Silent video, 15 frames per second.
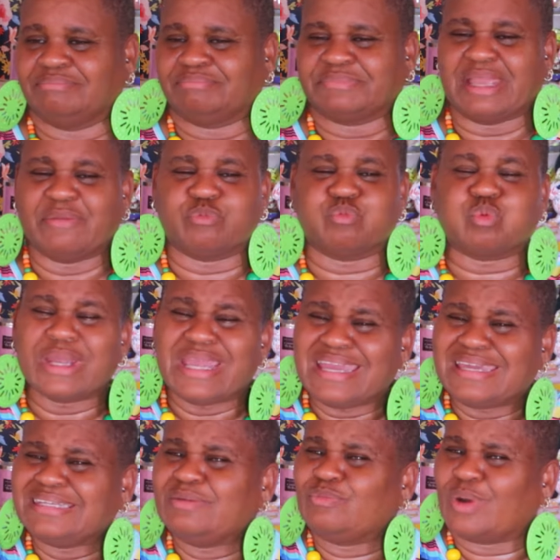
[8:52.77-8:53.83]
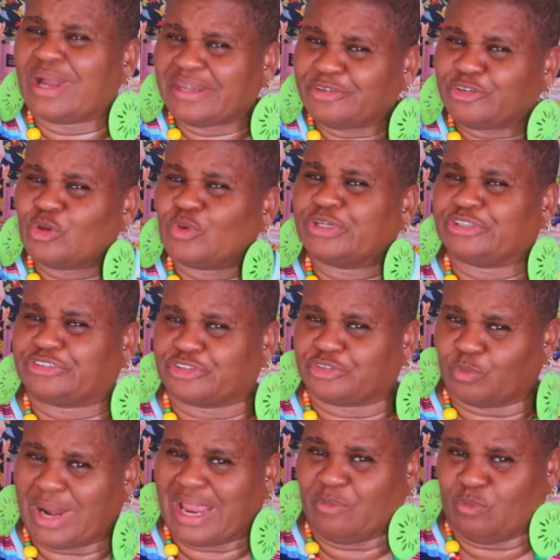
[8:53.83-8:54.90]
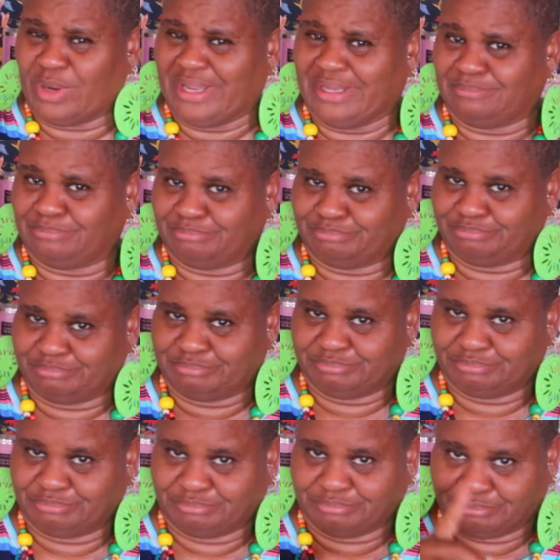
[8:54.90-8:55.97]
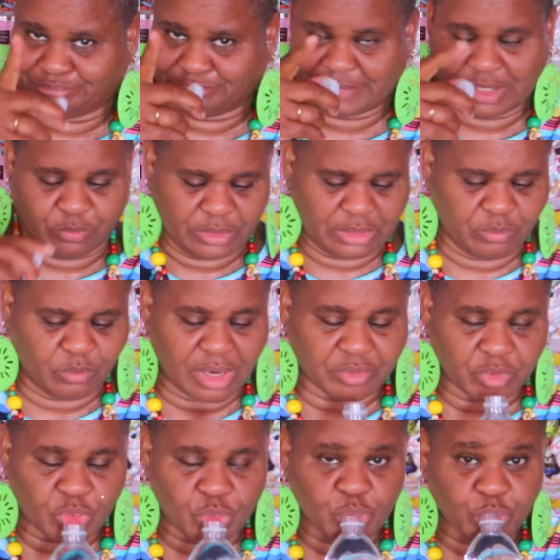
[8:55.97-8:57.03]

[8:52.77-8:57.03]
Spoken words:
they really wasn't doing it the right way. They really wasn't.